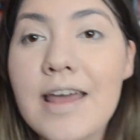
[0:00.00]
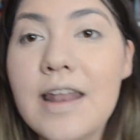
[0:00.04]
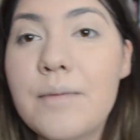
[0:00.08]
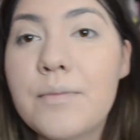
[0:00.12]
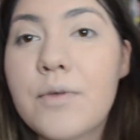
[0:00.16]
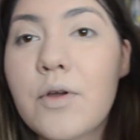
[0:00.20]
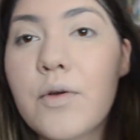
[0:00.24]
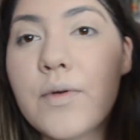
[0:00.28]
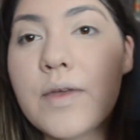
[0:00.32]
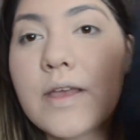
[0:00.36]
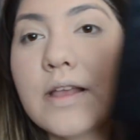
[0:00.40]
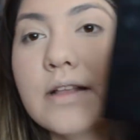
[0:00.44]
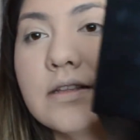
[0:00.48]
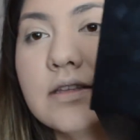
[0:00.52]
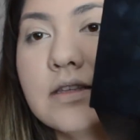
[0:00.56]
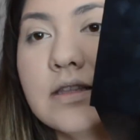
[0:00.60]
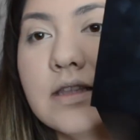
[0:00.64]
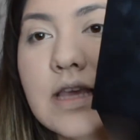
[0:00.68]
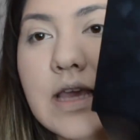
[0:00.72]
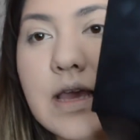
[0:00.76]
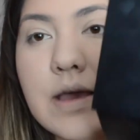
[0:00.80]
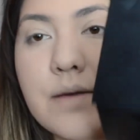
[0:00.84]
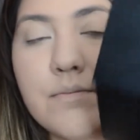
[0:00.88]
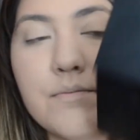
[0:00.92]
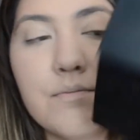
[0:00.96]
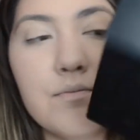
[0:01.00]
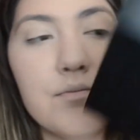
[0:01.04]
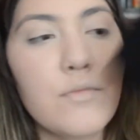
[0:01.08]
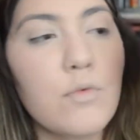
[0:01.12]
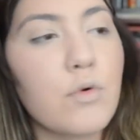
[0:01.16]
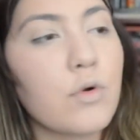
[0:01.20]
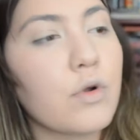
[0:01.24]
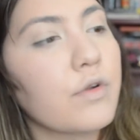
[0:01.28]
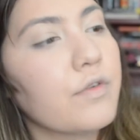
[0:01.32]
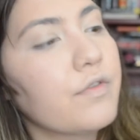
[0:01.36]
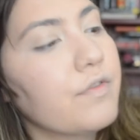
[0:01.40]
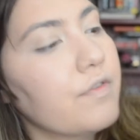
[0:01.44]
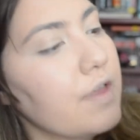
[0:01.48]
and I'm going into the
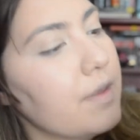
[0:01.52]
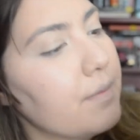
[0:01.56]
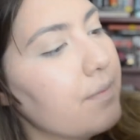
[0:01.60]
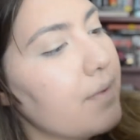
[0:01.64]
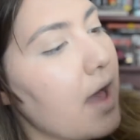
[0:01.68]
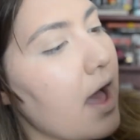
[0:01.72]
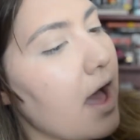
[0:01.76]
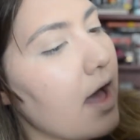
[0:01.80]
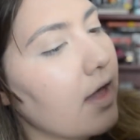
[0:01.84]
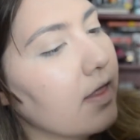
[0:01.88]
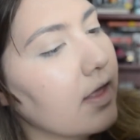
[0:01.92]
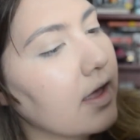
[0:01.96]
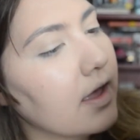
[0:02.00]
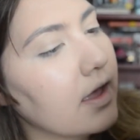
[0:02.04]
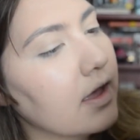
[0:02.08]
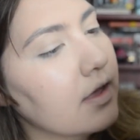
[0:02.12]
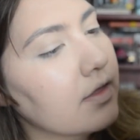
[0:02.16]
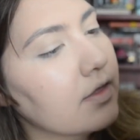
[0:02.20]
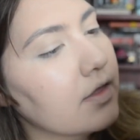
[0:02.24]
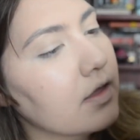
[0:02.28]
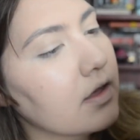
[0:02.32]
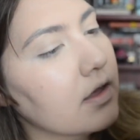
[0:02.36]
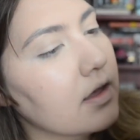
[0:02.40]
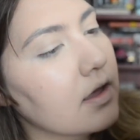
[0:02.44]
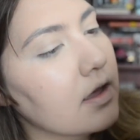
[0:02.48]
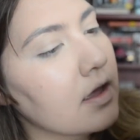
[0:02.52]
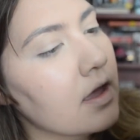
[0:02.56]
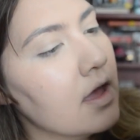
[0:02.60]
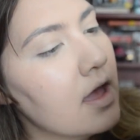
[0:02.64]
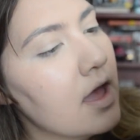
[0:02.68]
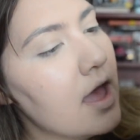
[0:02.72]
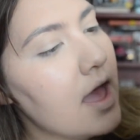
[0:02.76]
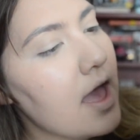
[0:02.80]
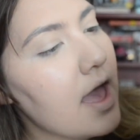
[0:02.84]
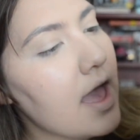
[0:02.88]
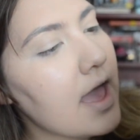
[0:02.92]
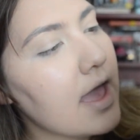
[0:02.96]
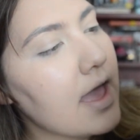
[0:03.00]
Morphe palette, the
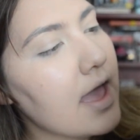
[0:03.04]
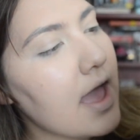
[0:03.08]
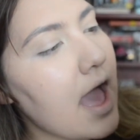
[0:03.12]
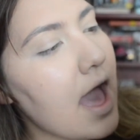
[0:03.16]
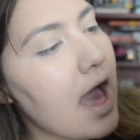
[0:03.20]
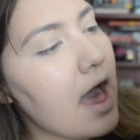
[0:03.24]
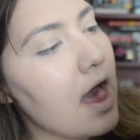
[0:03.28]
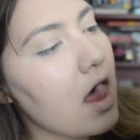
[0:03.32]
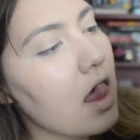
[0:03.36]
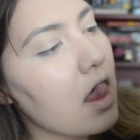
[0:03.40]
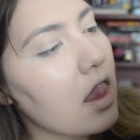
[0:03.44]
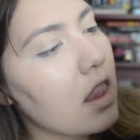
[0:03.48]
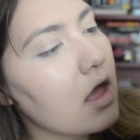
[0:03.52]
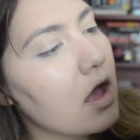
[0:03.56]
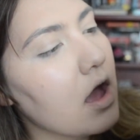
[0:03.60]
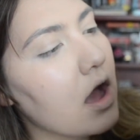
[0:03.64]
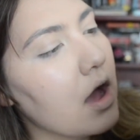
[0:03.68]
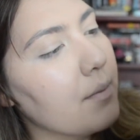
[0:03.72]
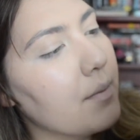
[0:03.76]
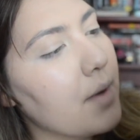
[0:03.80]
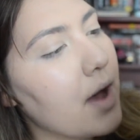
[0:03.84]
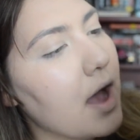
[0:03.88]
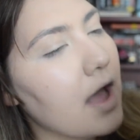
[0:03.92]
A L um,